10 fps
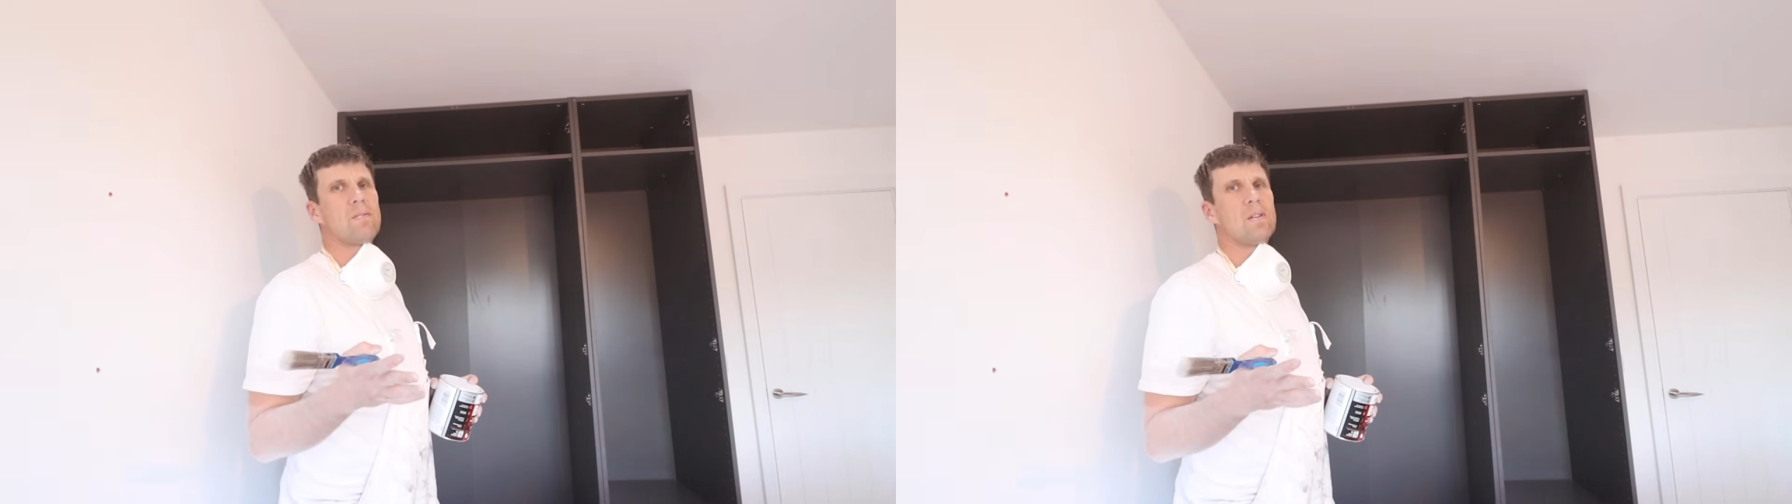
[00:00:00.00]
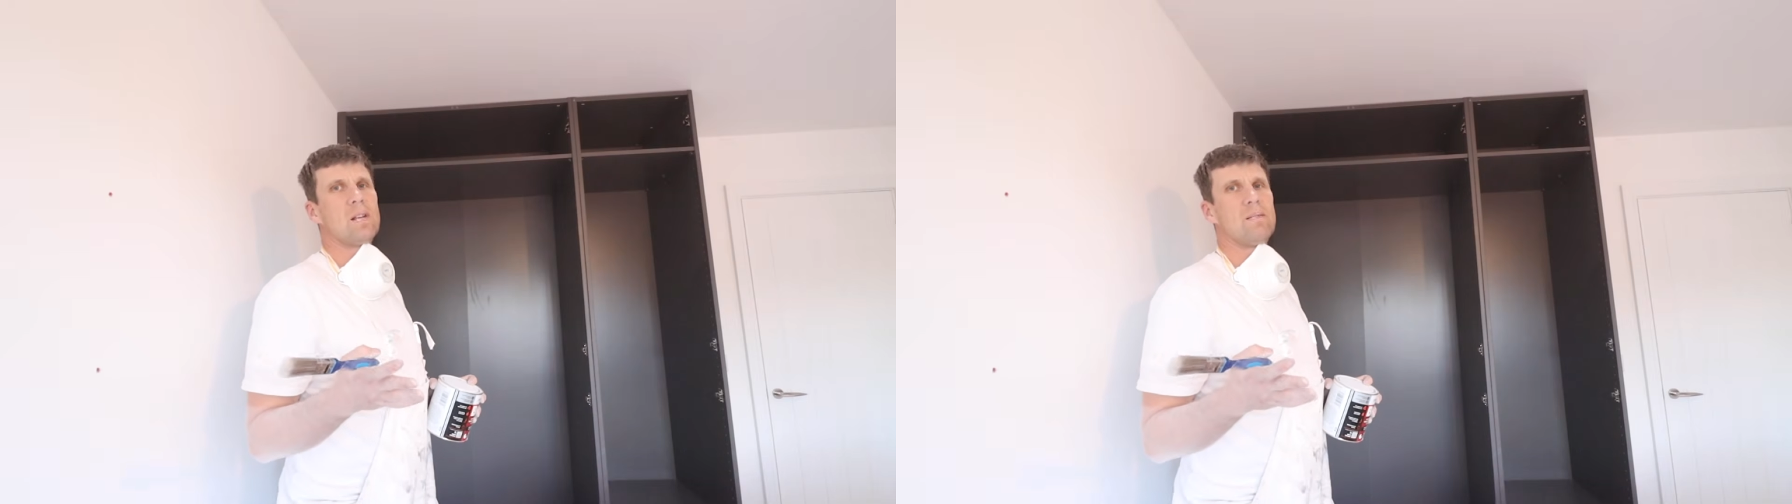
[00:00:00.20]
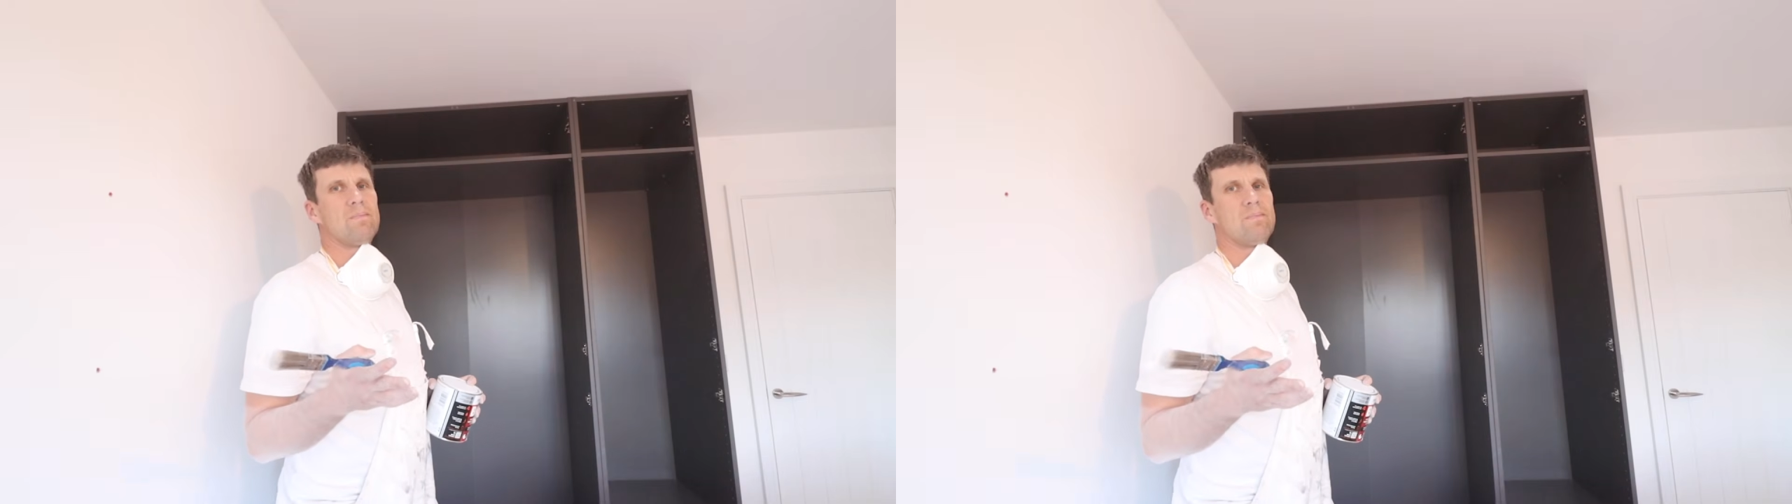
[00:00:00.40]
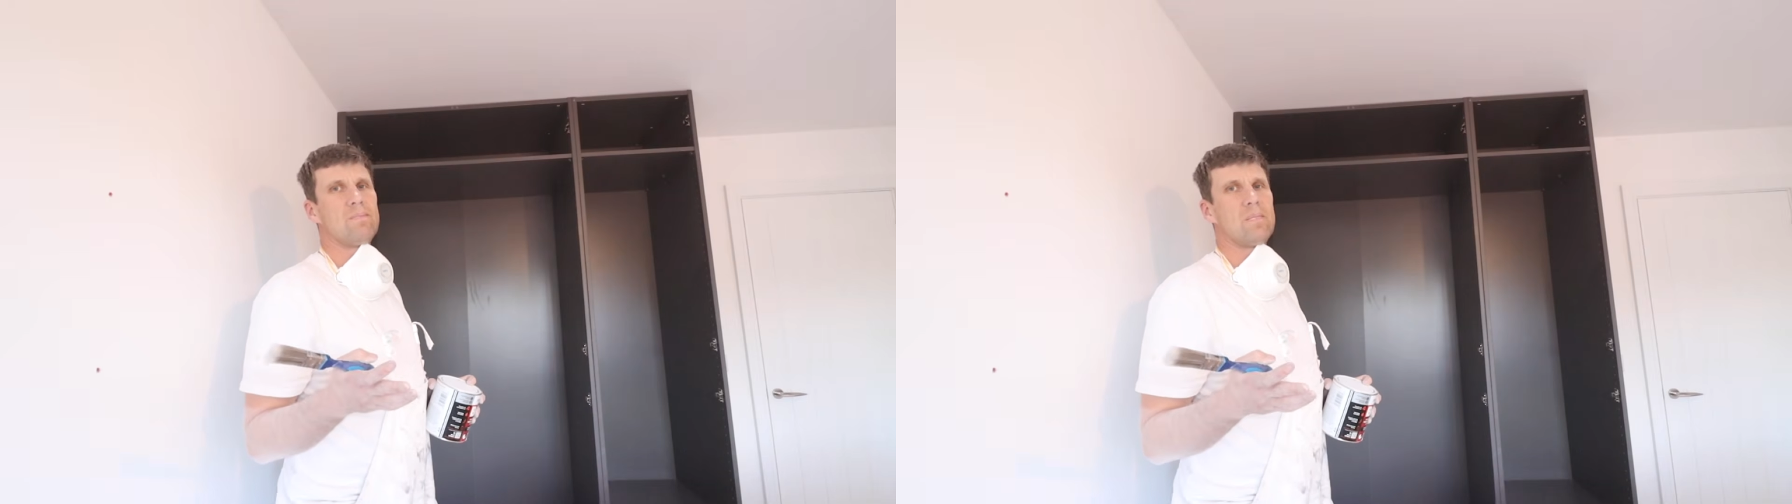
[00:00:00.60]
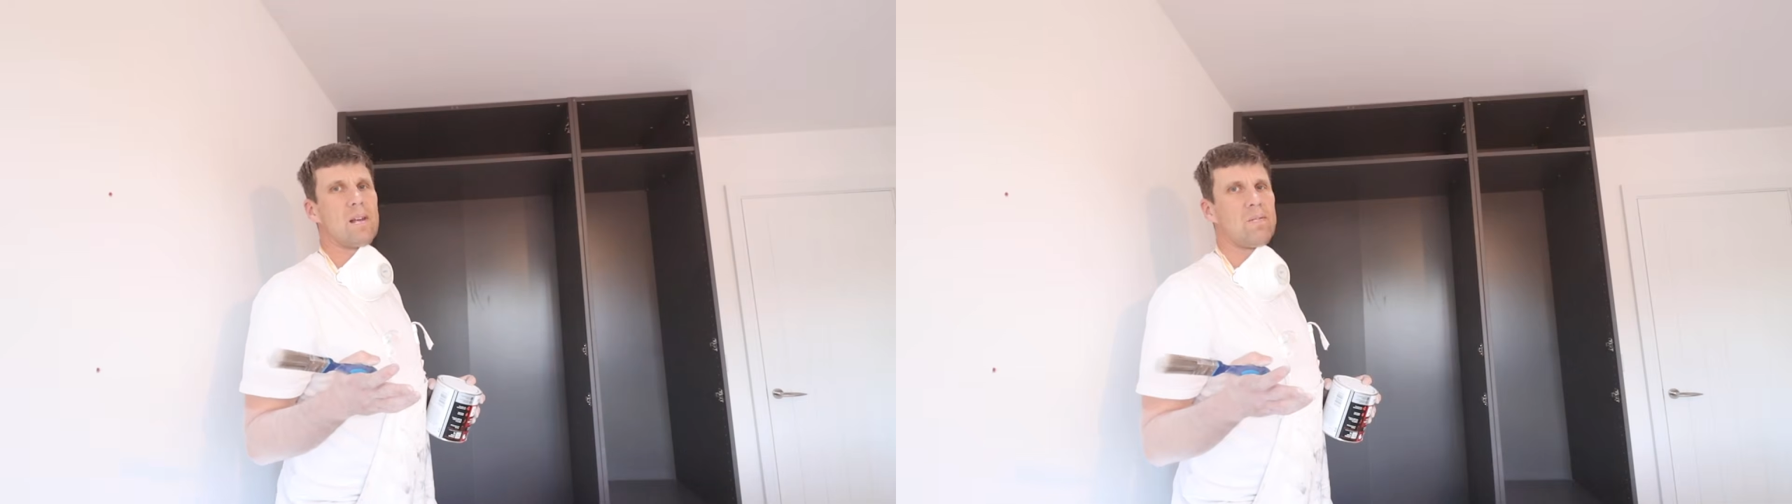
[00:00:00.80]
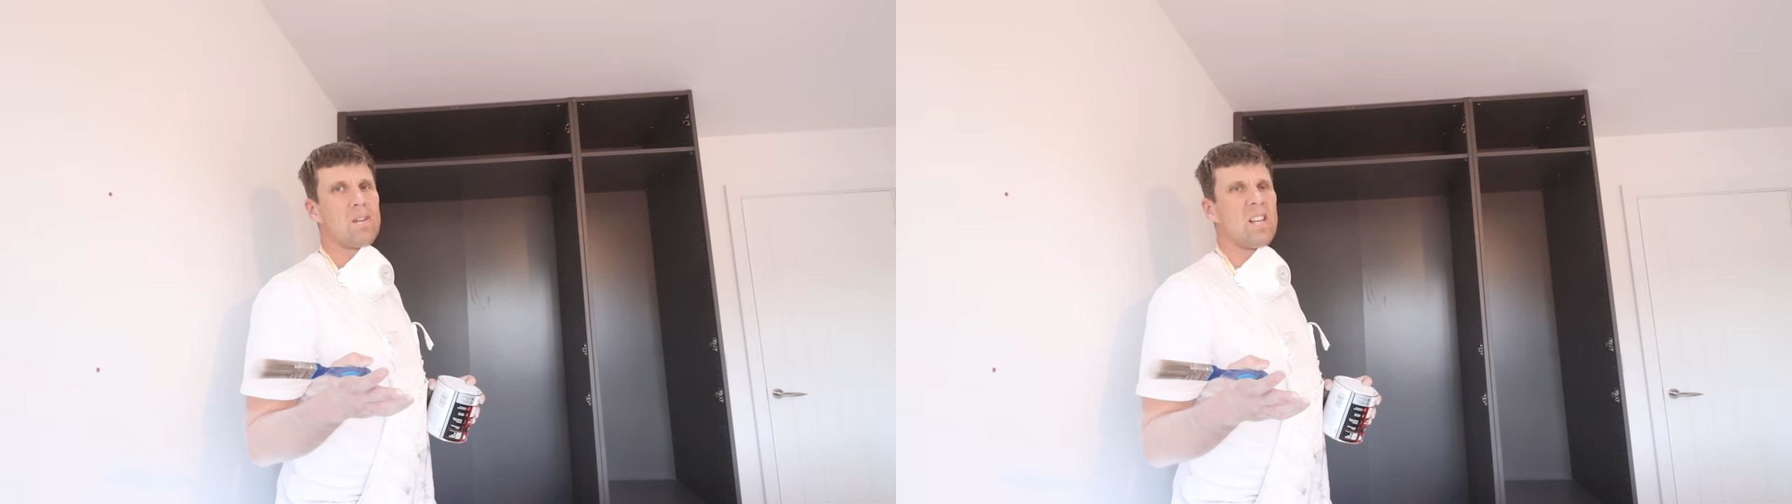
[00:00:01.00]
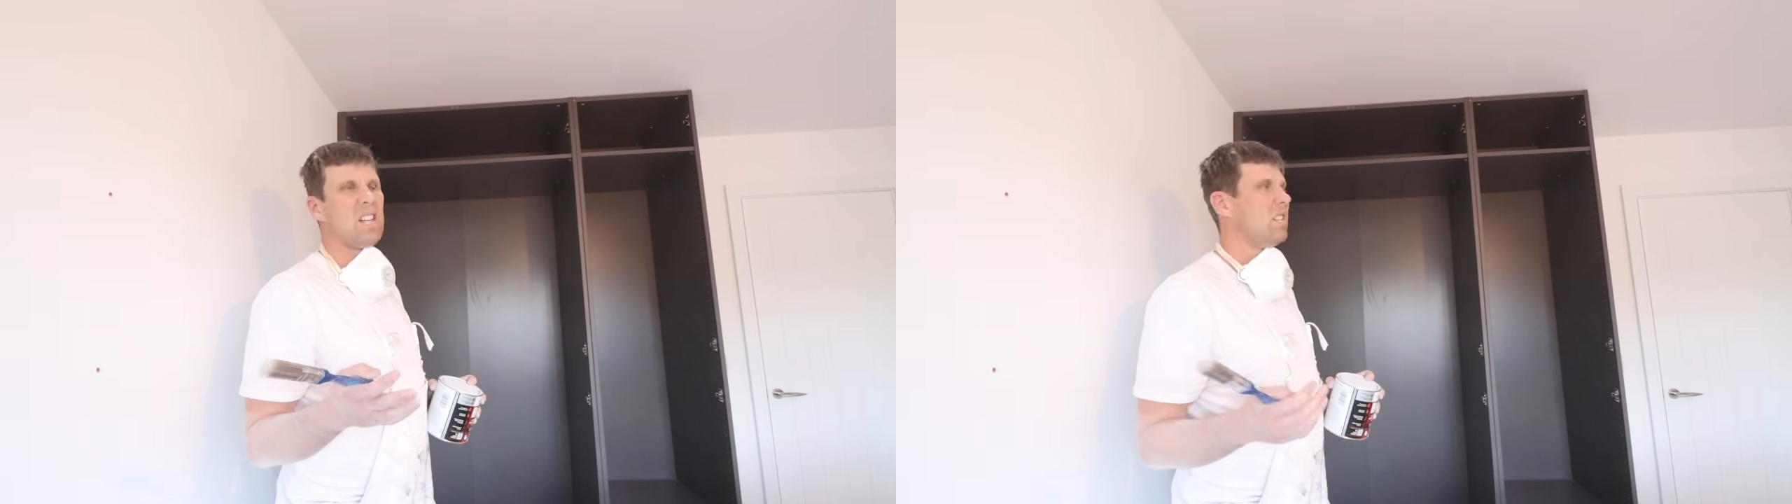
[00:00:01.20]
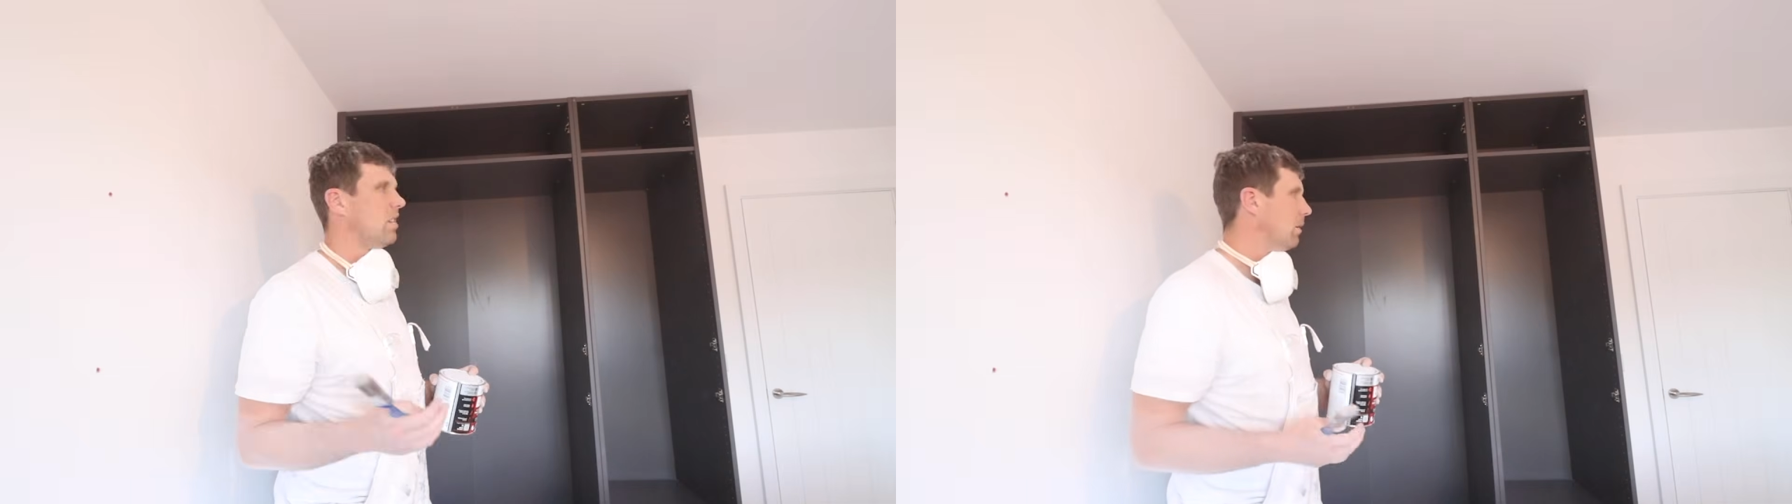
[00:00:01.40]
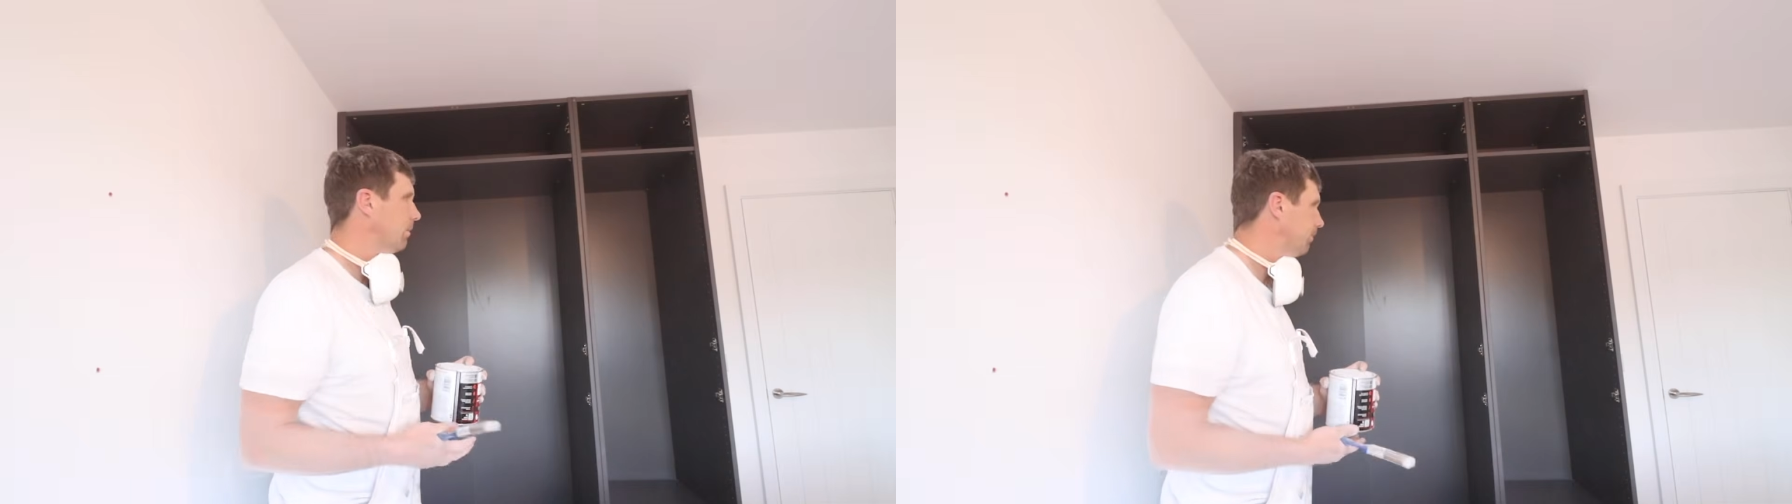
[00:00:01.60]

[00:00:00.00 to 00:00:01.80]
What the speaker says: everything easier.